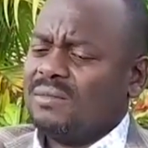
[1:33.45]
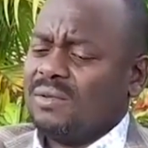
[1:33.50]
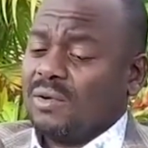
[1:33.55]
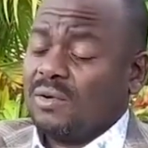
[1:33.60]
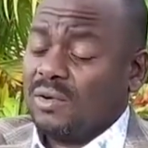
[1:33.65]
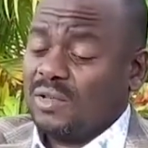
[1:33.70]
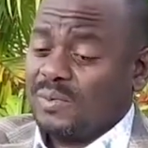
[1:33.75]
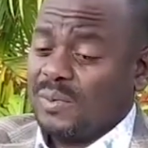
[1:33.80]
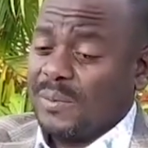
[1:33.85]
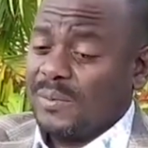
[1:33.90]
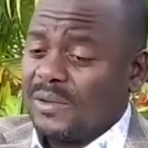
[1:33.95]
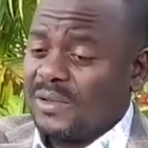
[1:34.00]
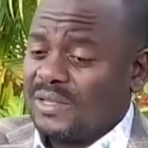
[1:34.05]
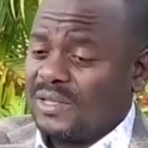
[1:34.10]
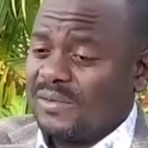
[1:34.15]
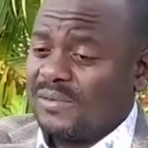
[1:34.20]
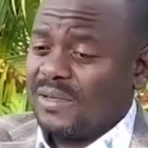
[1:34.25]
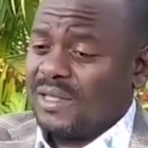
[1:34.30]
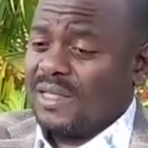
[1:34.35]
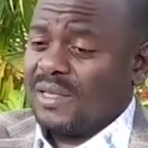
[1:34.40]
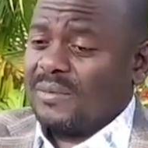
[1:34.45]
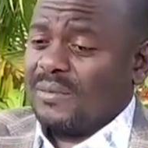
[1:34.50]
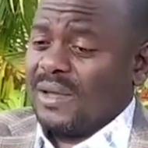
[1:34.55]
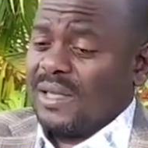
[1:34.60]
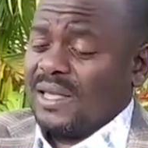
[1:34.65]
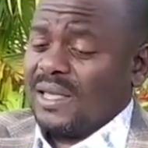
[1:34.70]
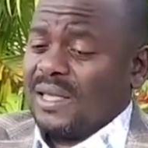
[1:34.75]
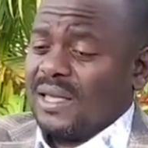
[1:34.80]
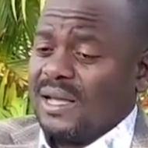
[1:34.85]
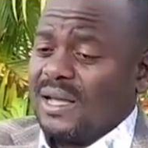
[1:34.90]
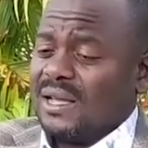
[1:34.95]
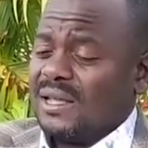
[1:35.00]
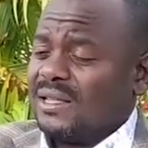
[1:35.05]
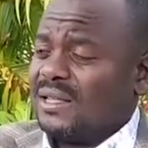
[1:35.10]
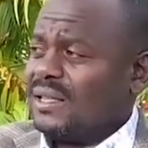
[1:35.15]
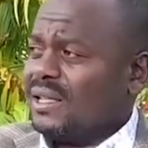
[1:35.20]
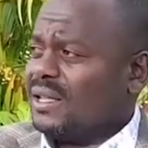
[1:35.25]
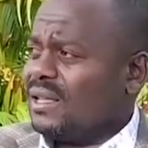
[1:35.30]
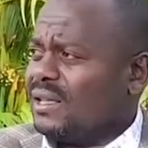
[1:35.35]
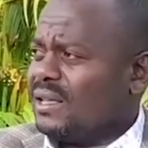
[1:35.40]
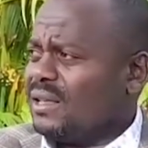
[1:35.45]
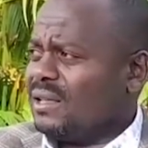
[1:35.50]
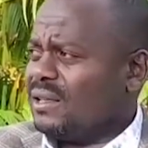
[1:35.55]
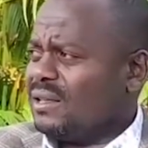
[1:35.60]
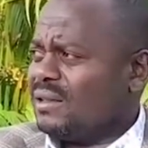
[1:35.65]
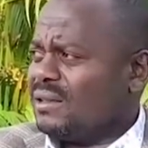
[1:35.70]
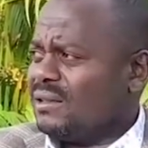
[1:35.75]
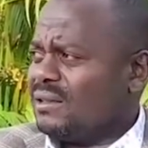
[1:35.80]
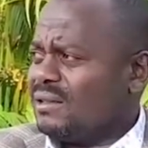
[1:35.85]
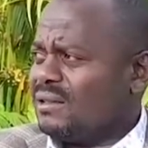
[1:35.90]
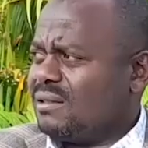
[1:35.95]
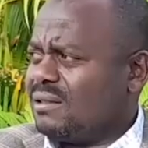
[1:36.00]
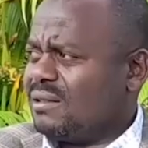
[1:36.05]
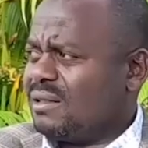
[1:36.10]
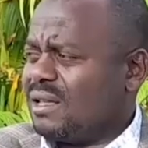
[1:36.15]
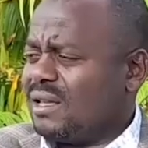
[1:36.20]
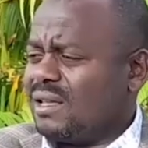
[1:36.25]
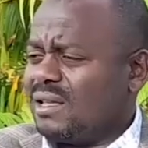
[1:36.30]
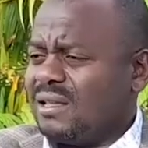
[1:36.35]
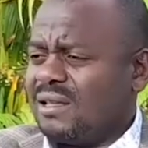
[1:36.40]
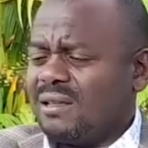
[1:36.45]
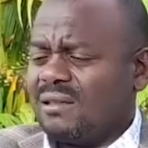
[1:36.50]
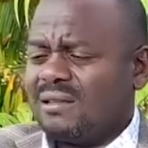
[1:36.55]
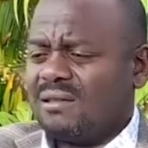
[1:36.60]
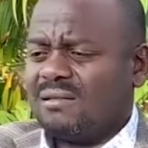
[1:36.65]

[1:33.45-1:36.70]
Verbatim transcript: because people received the money and they, they,